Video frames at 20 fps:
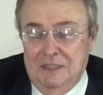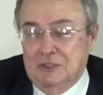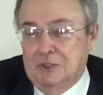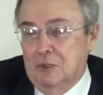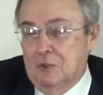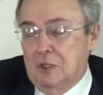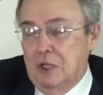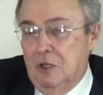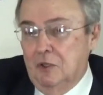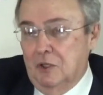I
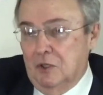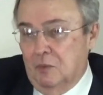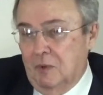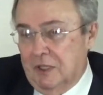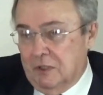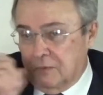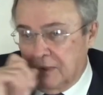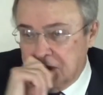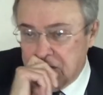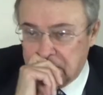still go to the
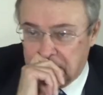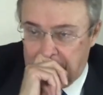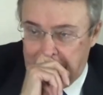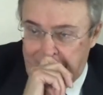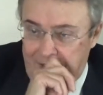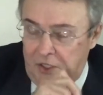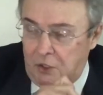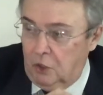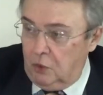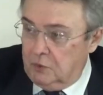one
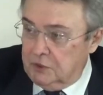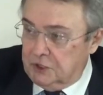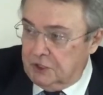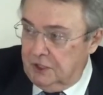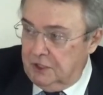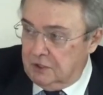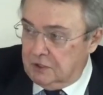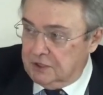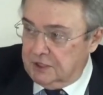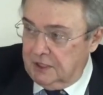restaurant in
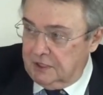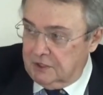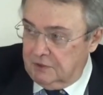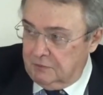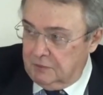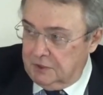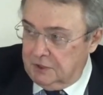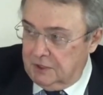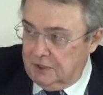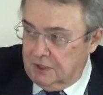Lewiston, or is it?
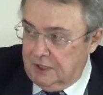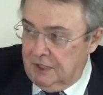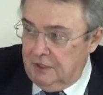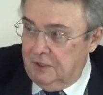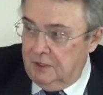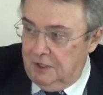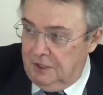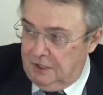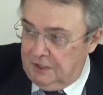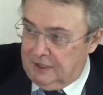Yeah,
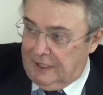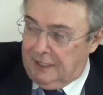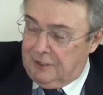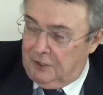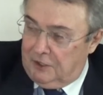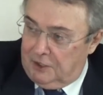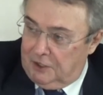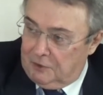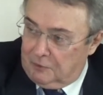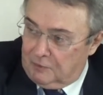Lewiston. Down, mm-hmm.
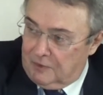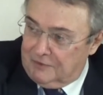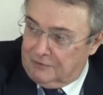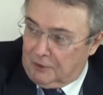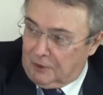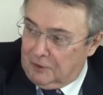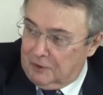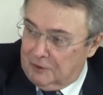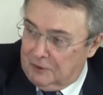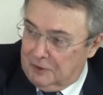down on the
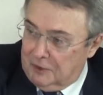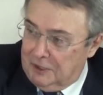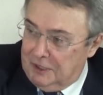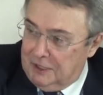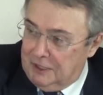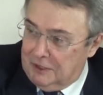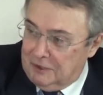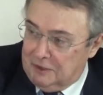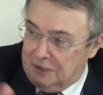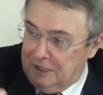river. Yeah, oh,
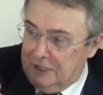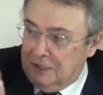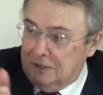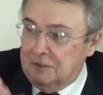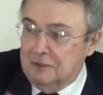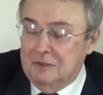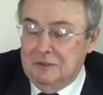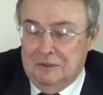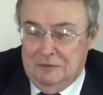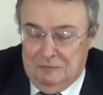yeah, it's yeah.
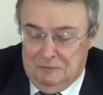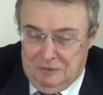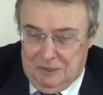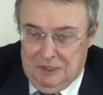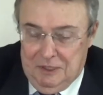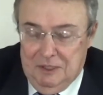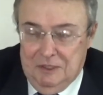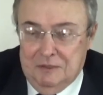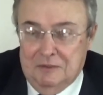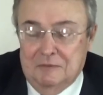beautiful.
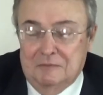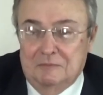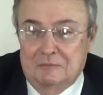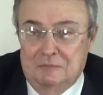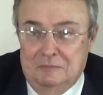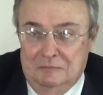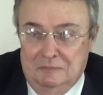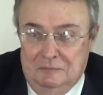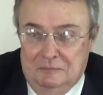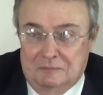Yeah. yeah.
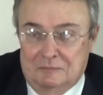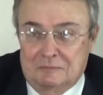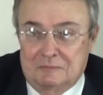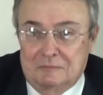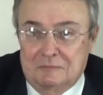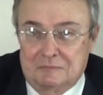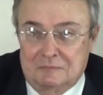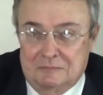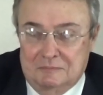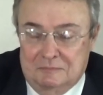
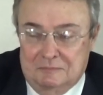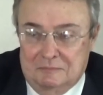yeah,